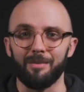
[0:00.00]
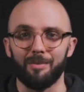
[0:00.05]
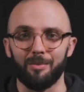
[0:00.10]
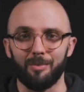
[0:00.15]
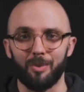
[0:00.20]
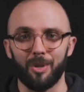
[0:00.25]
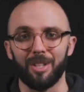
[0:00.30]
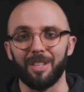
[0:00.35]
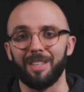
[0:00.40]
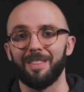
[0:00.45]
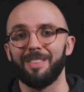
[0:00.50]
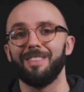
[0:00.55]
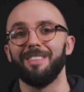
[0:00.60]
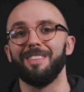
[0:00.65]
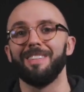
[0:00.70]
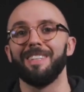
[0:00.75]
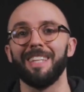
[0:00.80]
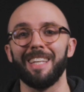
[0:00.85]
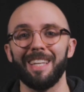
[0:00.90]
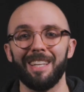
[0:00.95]
really
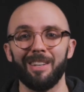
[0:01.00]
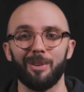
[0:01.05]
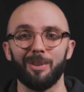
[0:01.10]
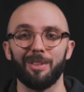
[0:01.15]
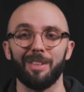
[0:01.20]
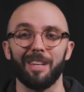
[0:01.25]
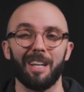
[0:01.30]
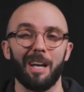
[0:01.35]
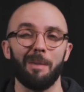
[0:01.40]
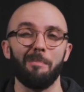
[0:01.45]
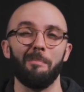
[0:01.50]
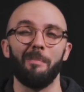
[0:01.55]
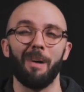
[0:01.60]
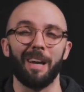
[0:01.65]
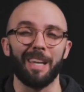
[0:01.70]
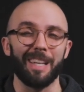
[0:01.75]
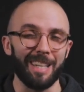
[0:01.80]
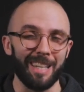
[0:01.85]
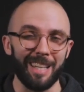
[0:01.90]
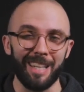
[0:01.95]
need or think I
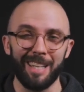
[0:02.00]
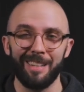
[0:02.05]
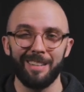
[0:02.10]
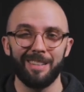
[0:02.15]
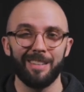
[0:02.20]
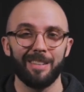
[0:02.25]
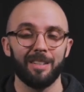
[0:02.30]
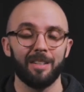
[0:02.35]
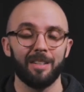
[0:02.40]
might need